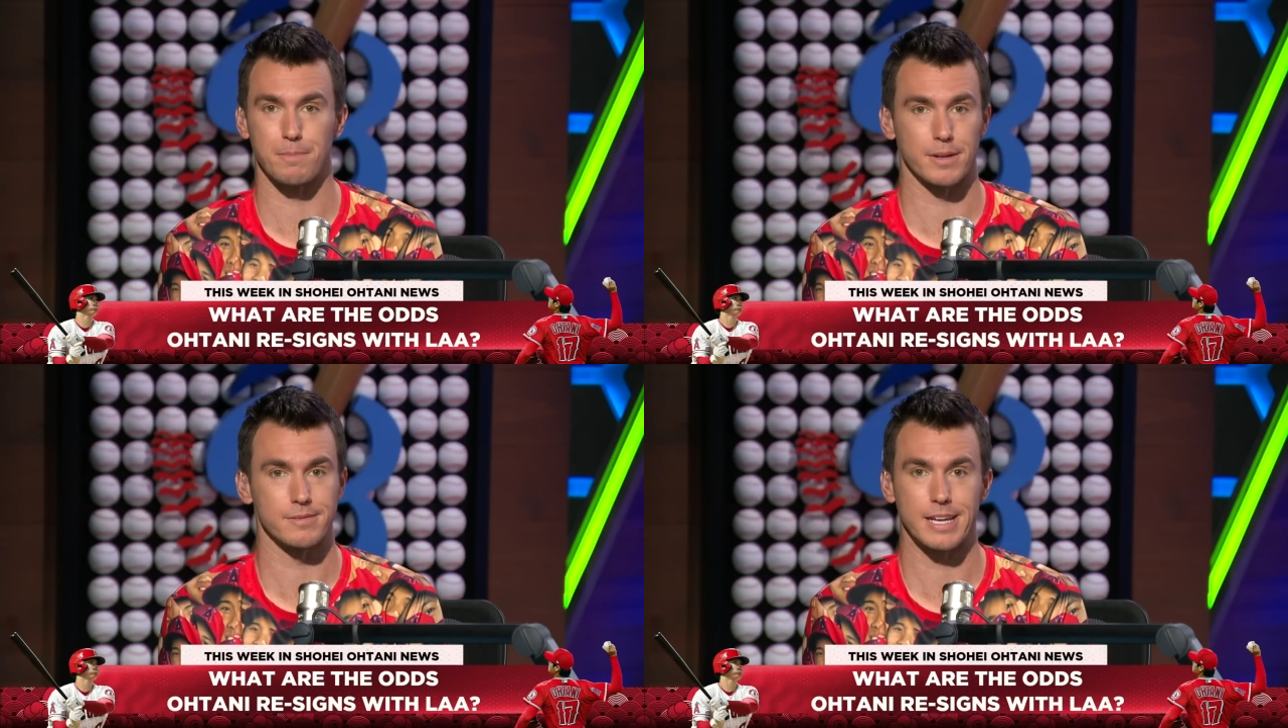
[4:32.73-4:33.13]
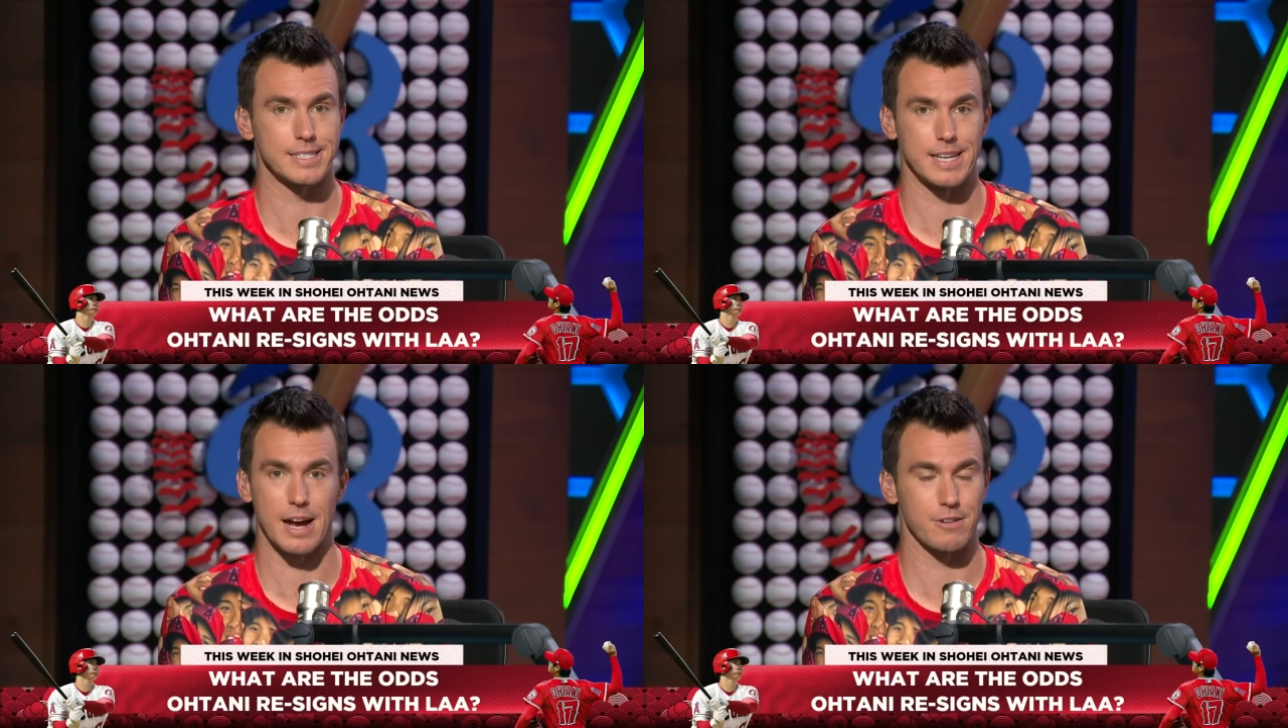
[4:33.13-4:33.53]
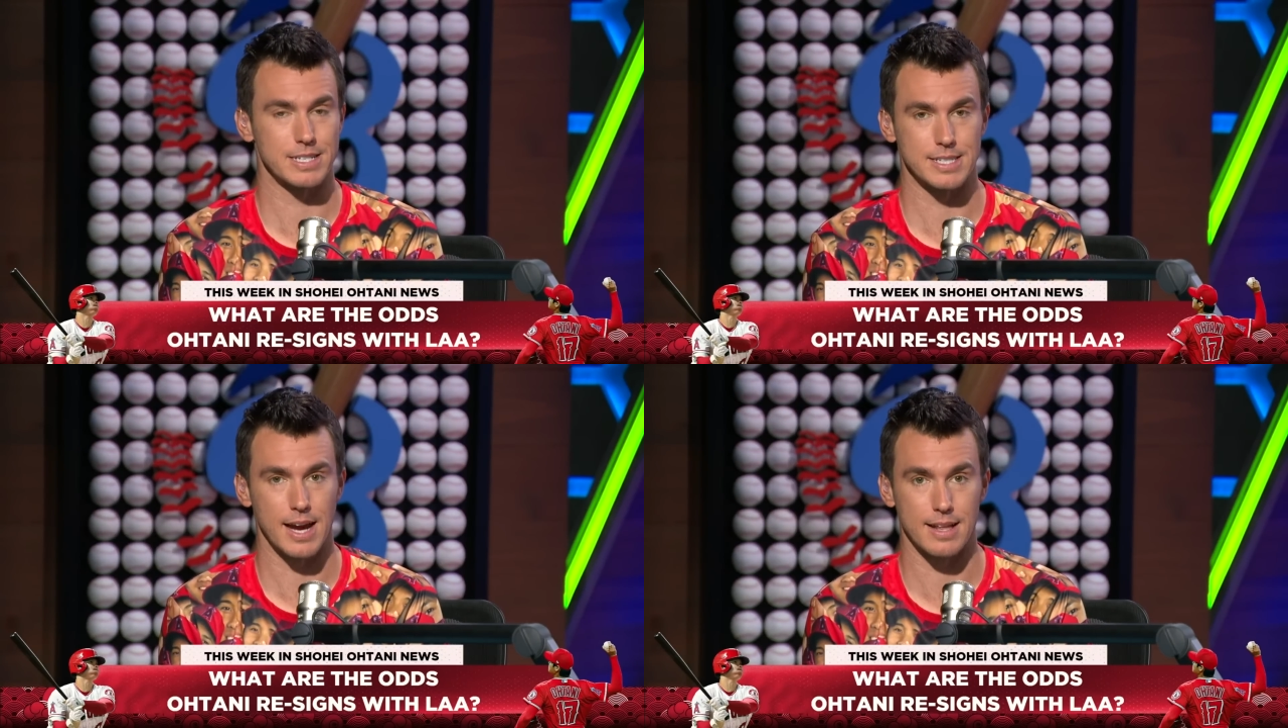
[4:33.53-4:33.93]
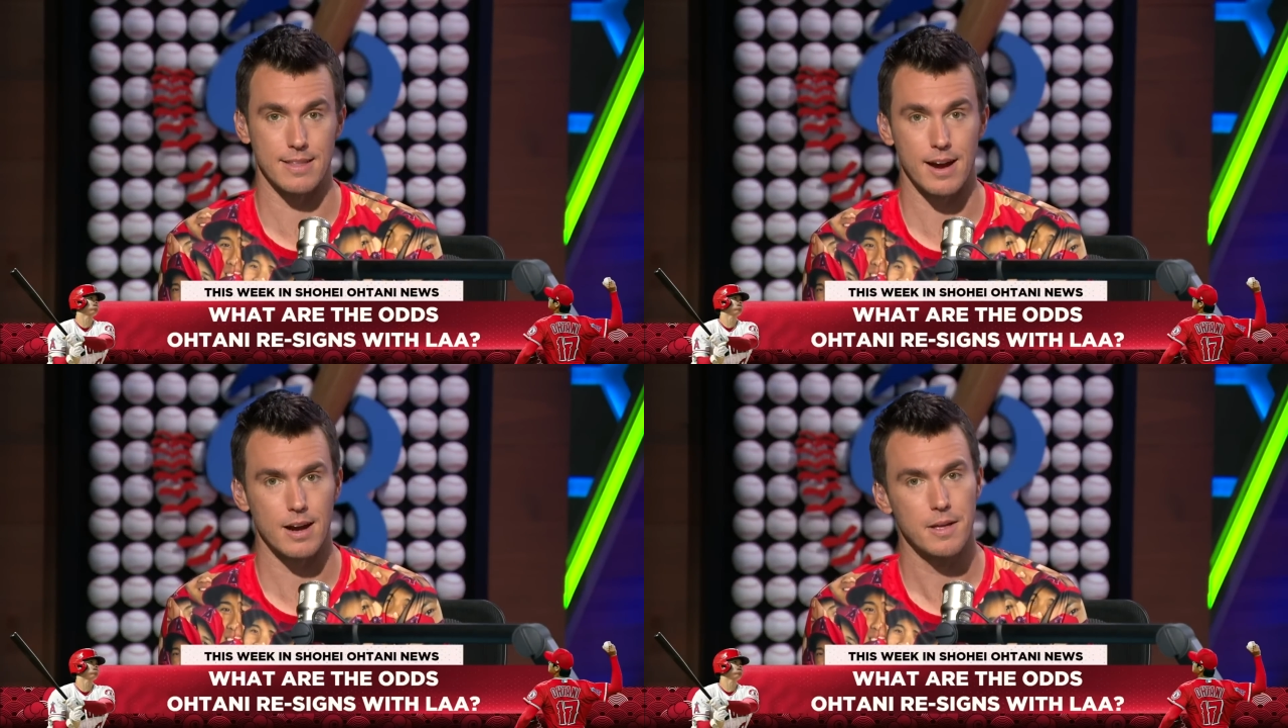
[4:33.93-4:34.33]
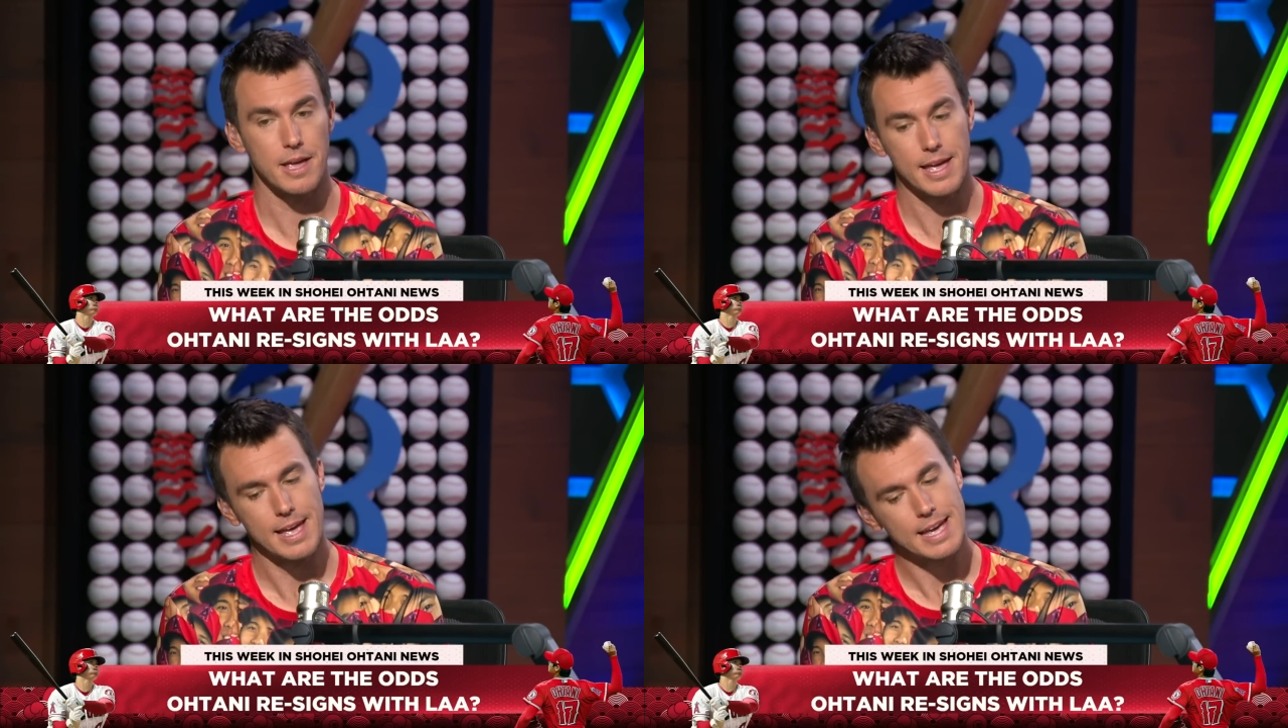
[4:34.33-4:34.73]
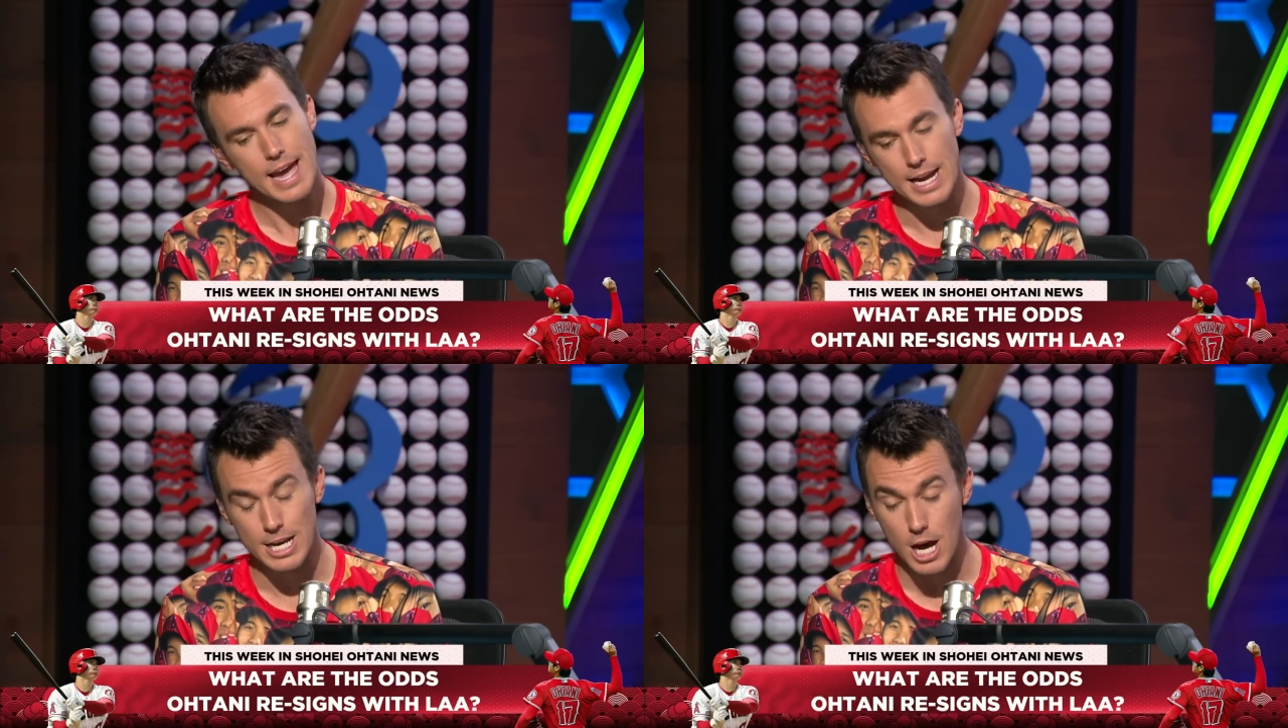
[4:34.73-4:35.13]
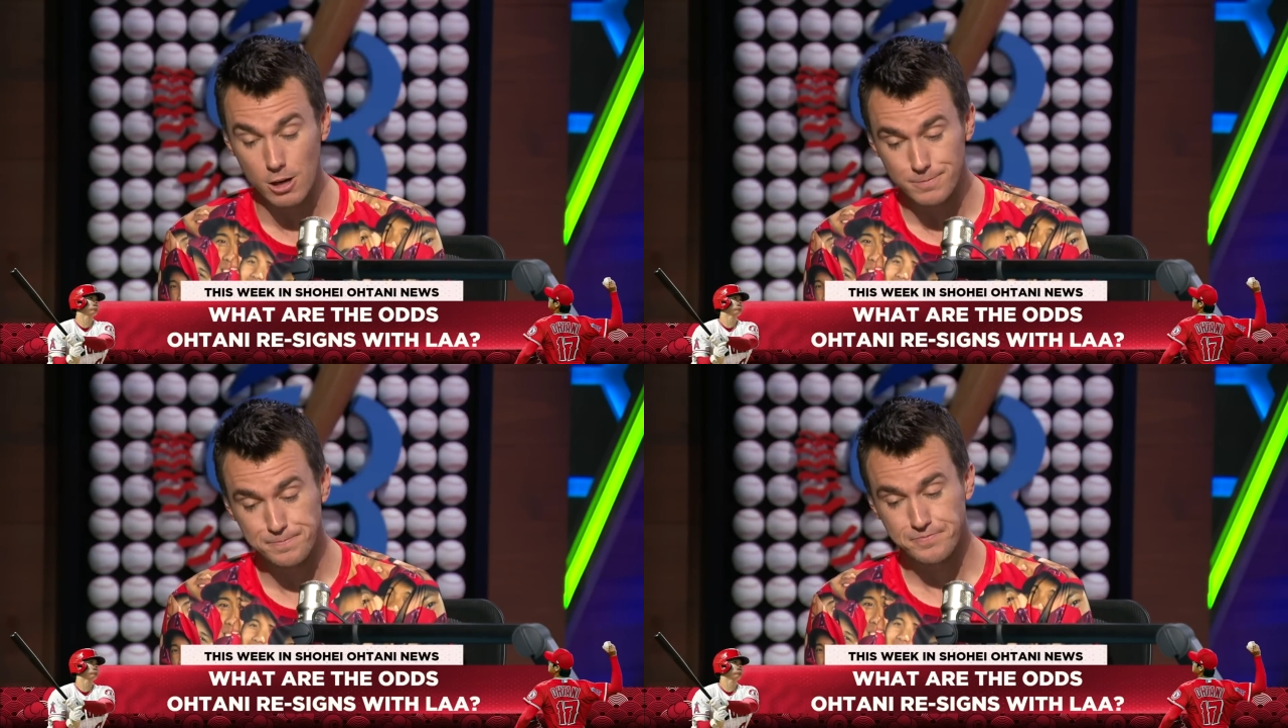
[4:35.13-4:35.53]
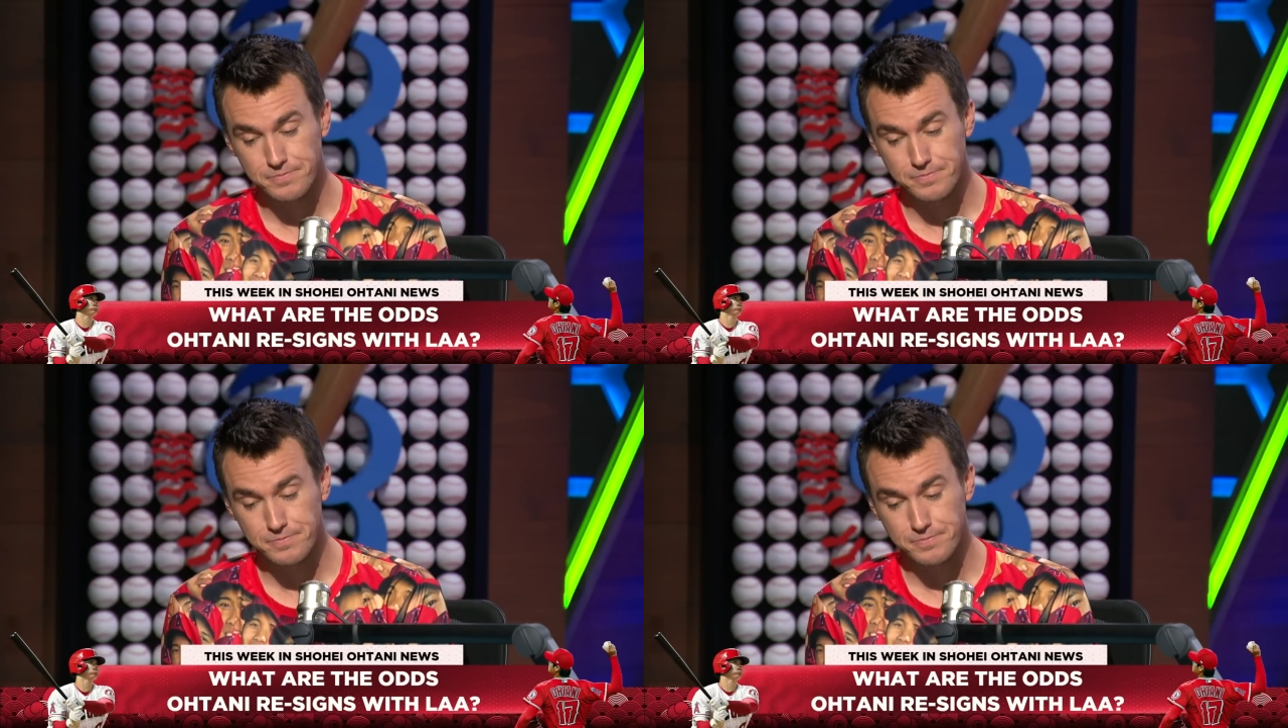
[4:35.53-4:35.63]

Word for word: but he's not re signing there. And, you know,